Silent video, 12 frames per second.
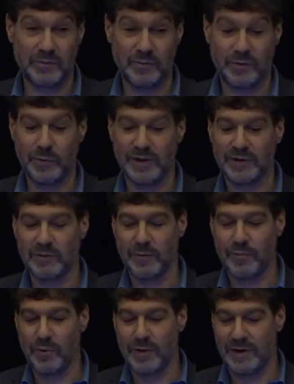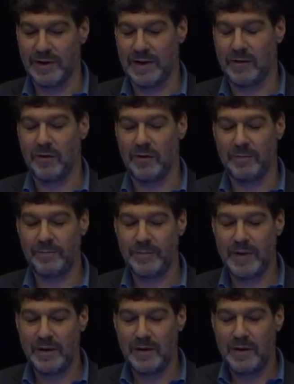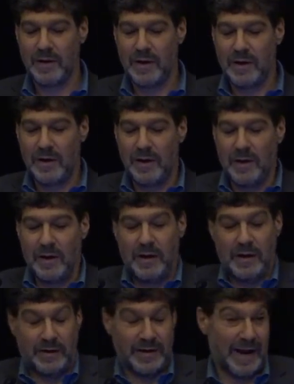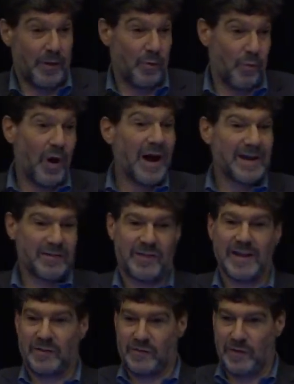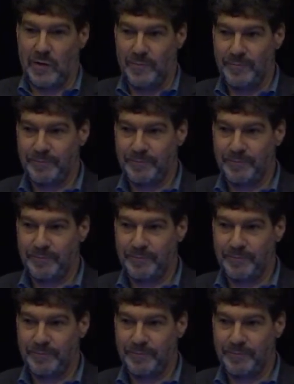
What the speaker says: was willing to report it at all. Now, why is that so?